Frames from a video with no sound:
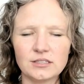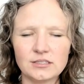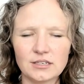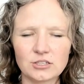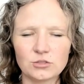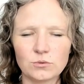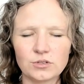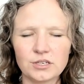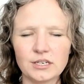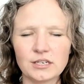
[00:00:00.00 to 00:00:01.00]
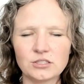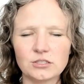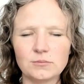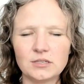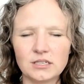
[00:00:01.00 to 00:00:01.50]
the sexual
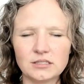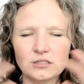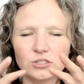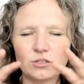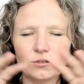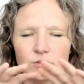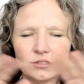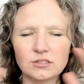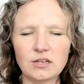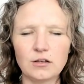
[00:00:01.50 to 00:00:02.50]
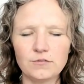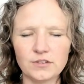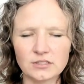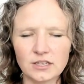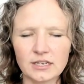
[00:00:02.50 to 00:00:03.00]
connection, because it shows itself
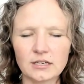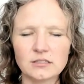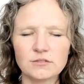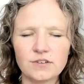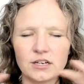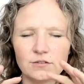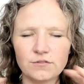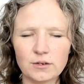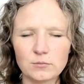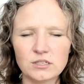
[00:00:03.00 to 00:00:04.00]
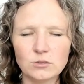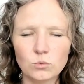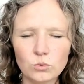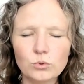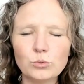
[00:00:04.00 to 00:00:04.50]
as like a divine feminine
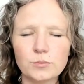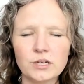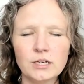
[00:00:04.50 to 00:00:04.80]
womb,